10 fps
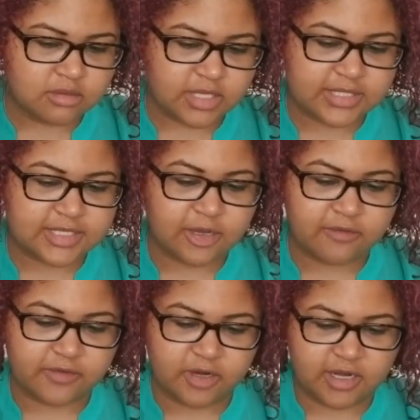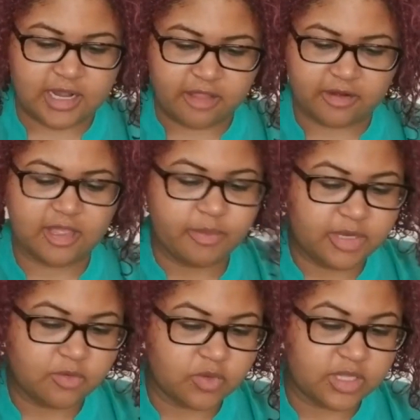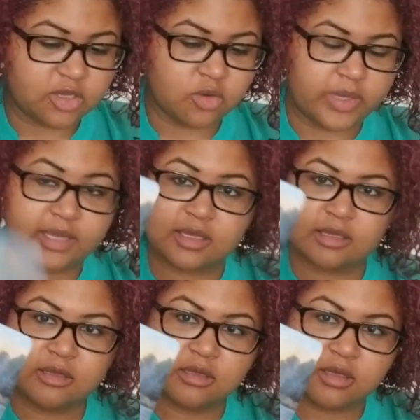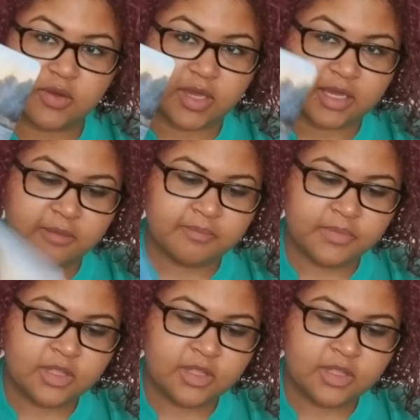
It's over and now they're coming in really quick, okay?